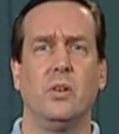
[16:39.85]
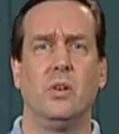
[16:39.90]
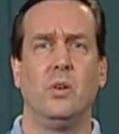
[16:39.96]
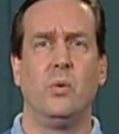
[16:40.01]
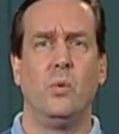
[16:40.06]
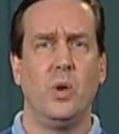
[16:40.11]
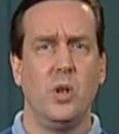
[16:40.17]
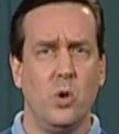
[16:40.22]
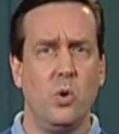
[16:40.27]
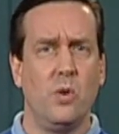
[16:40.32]

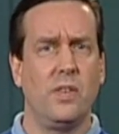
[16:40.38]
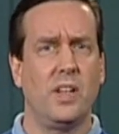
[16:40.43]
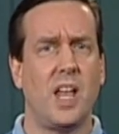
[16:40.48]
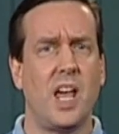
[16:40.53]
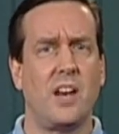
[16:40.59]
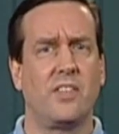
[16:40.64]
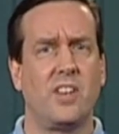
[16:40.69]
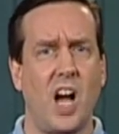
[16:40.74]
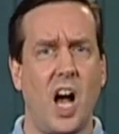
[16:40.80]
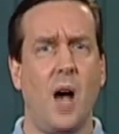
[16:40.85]
We knew of a lot
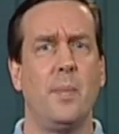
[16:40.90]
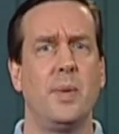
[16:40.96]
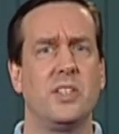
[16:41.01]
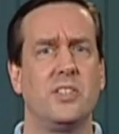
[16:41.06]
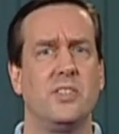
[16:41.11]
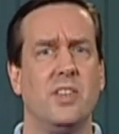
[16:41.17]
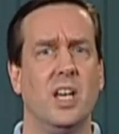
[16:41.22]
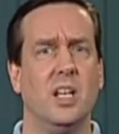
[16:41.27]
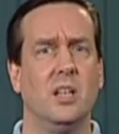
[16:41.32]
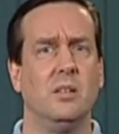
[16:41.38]
of comets
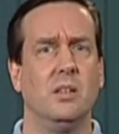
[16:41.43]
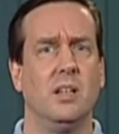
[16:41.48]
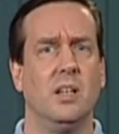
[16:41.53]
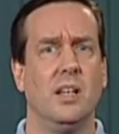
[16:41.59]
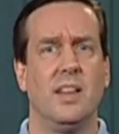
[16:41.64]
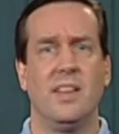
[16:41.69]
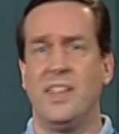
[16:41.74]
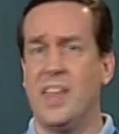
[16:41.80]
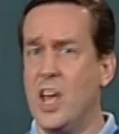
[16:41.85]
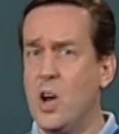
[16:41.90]
then.
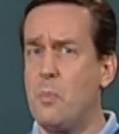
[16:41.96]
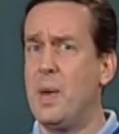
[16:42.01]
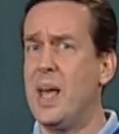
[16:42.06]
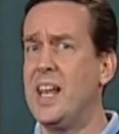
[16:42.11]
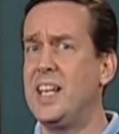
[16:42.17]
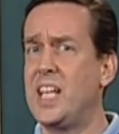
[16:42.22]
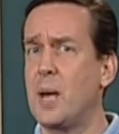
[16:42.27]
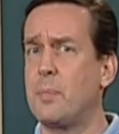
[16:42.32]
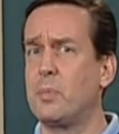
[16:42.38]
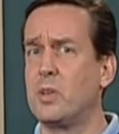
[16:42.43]
They obeyed
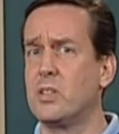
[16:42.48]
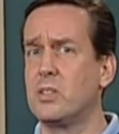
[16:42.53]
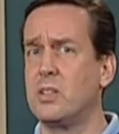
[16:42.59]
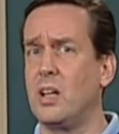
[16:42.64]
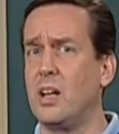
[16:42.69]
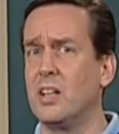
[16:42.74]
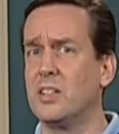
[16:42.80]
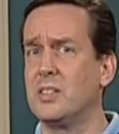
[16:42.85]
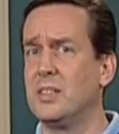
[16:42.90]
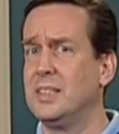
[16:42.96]
Kepler's
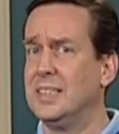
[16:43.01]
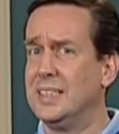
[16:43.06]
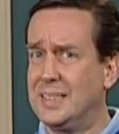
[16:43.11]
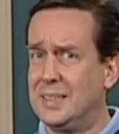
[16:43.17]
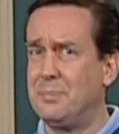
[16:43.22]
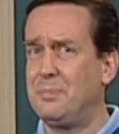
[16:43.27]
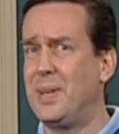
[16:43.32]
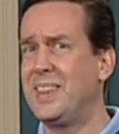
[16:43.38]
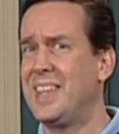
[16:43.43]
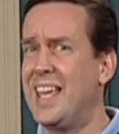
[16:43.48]
laws,
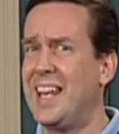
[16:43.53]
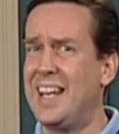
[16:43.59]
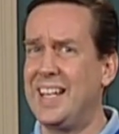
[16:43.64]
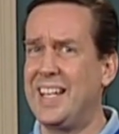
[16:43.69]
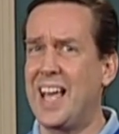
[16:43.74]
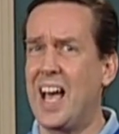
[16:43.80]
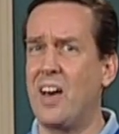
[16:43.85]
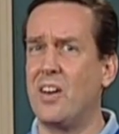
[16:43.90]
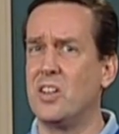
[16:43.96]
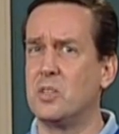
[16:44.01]
but they didn't
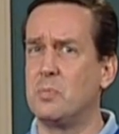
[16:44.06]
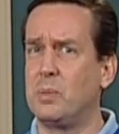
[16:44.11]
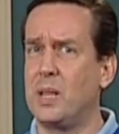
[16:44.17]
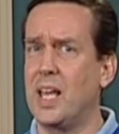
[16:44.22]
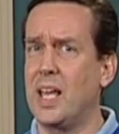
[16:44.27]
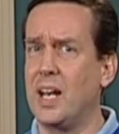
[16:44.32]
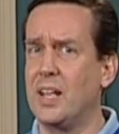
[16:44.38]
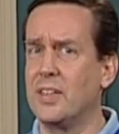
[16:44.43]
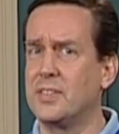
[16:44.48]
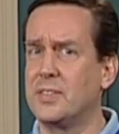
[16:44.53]
count as
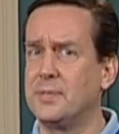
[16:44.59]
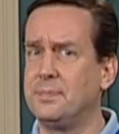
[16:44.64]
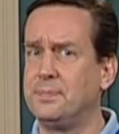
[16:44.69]
planets.